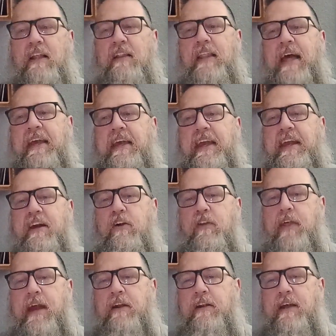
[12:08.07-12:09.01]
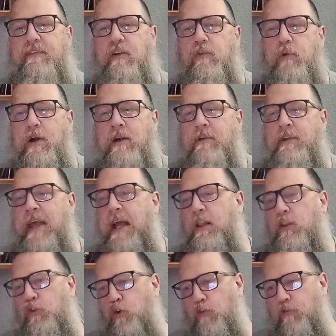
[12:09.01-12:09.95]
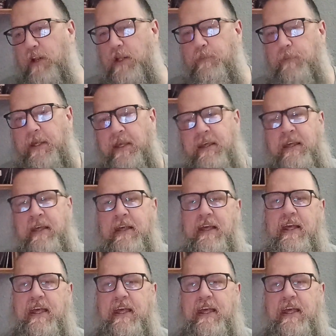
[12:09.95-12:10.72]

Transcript: like Here, There and Everywhere and Eleanor Rigby.